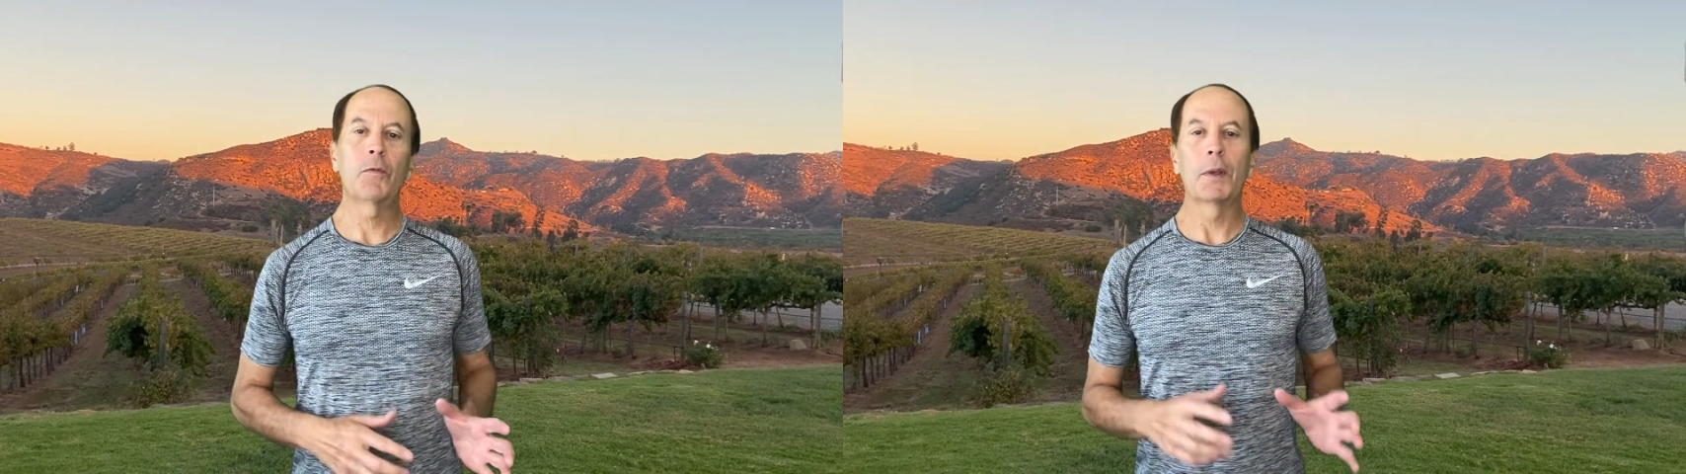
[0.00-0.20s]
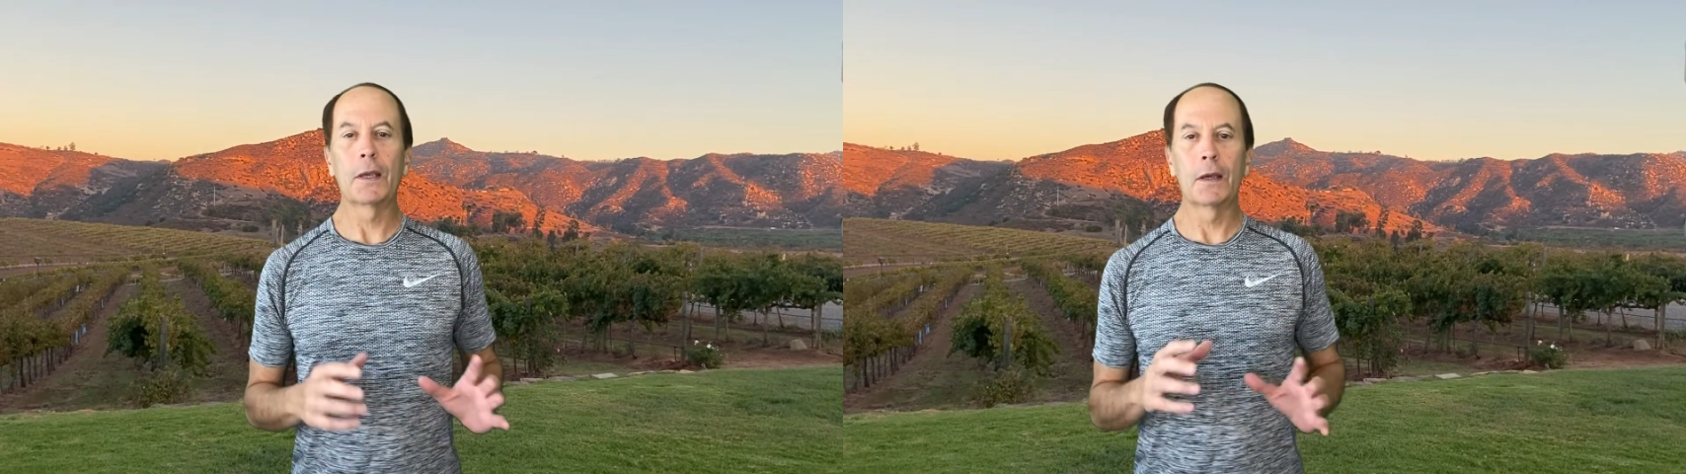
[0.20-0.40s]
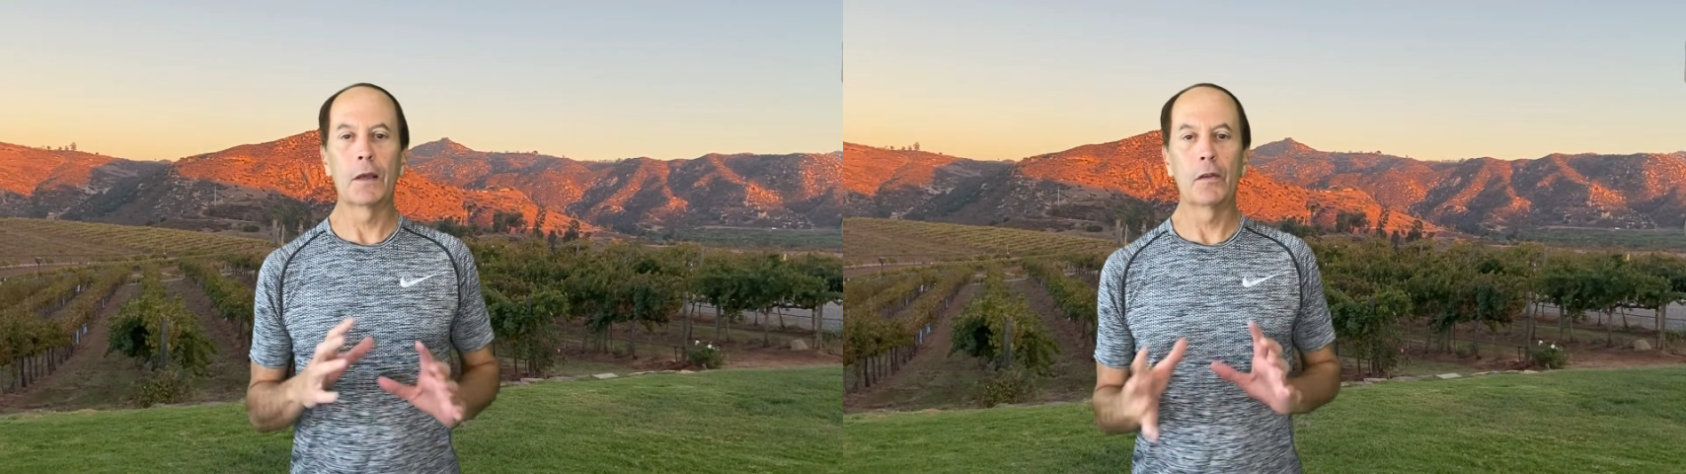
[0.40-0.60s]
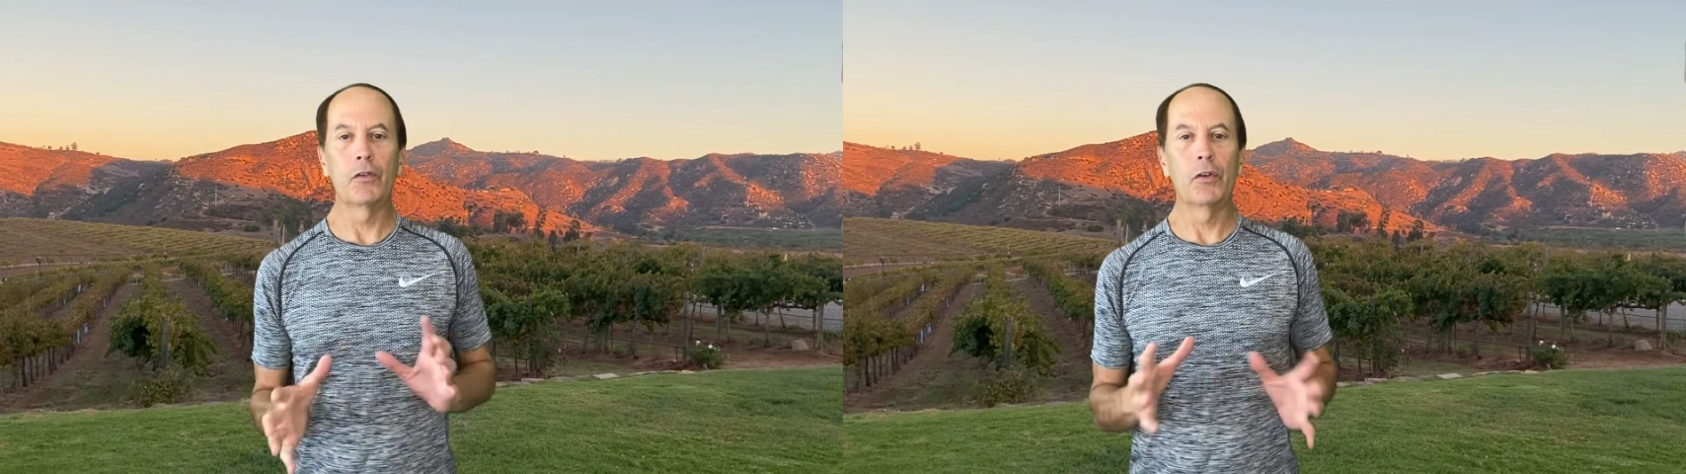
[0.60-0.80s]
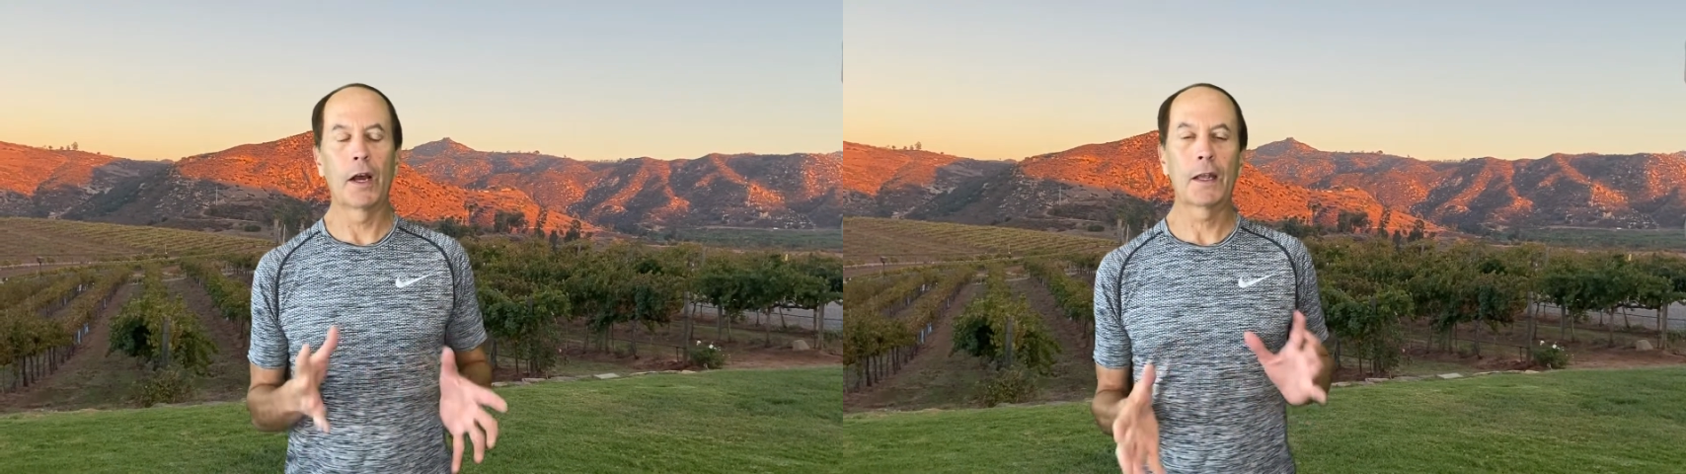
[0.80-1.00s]

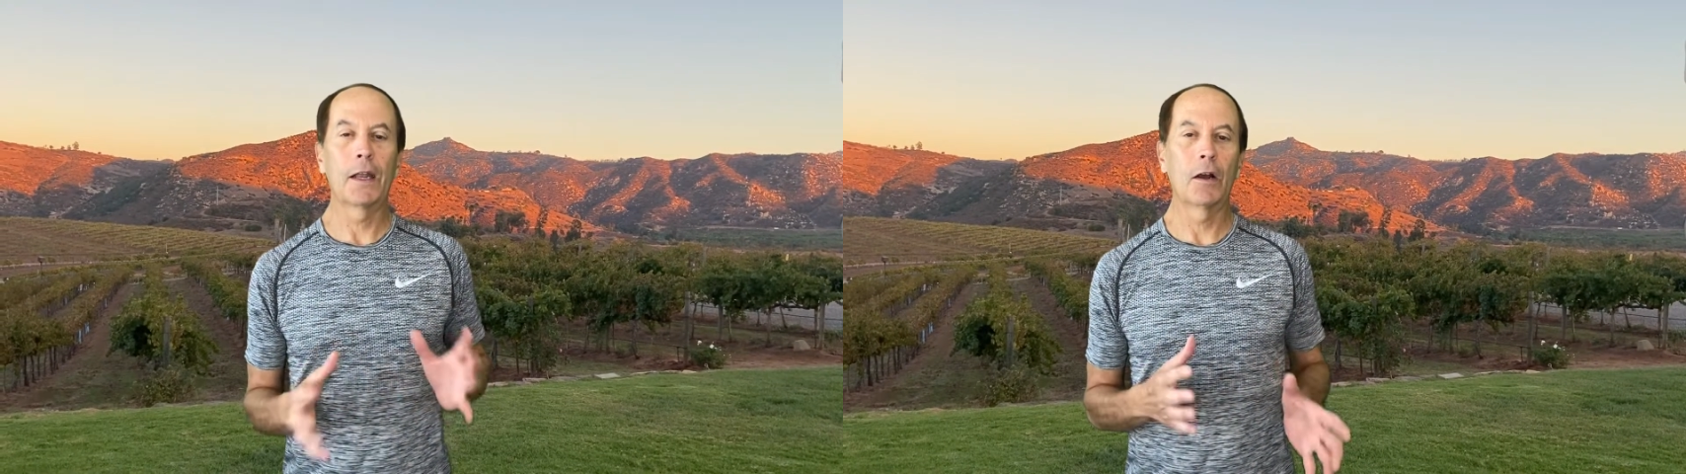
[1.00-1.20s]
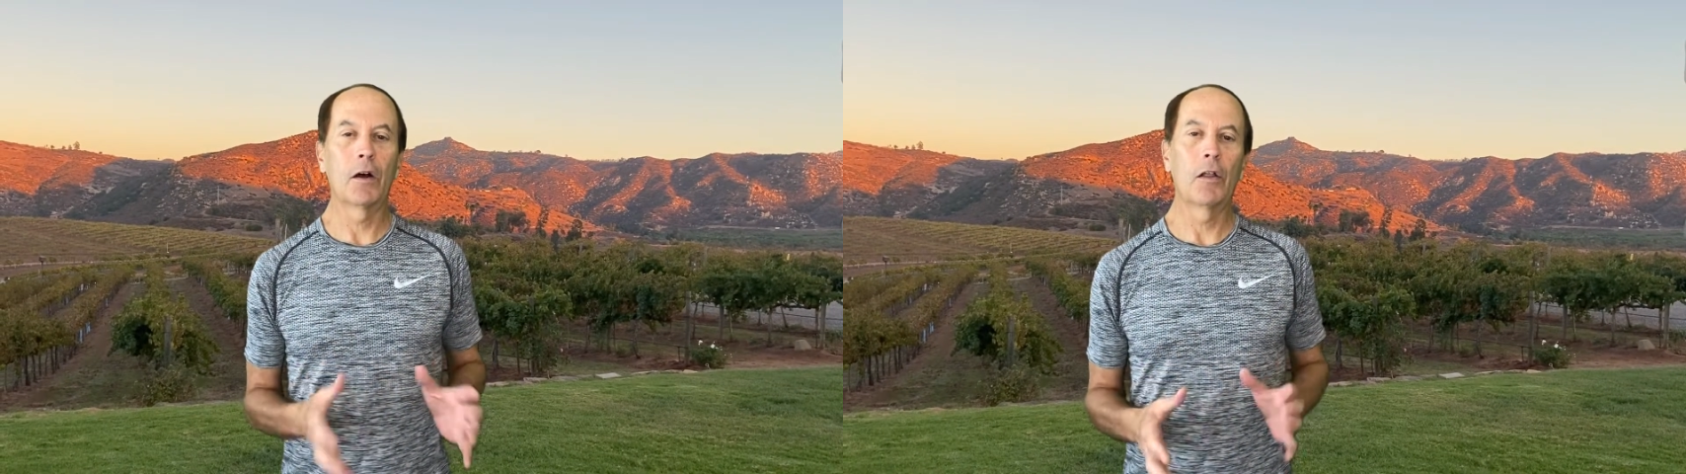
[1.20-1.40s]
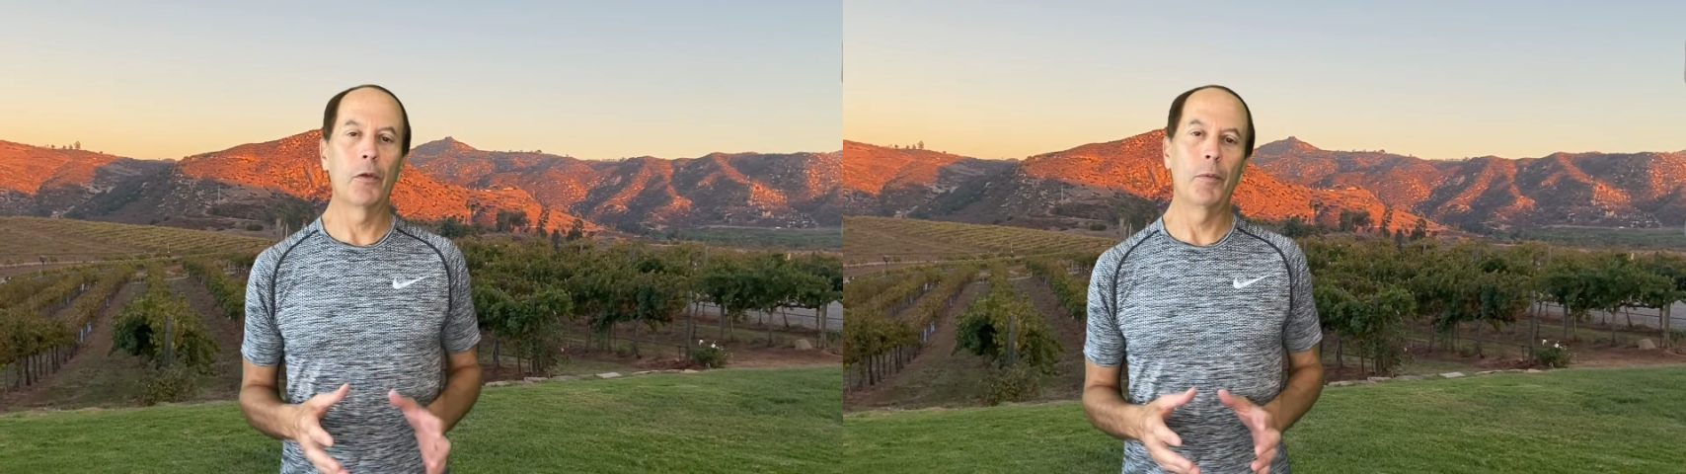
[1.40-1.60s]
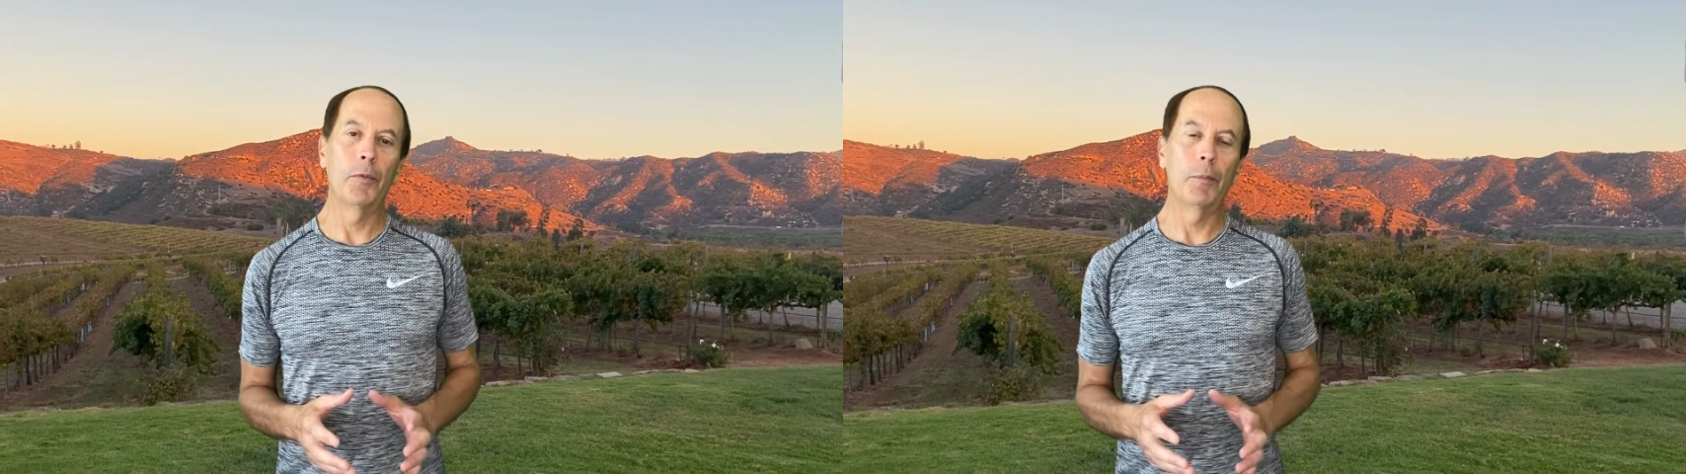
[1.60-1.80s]
because you're not getting all the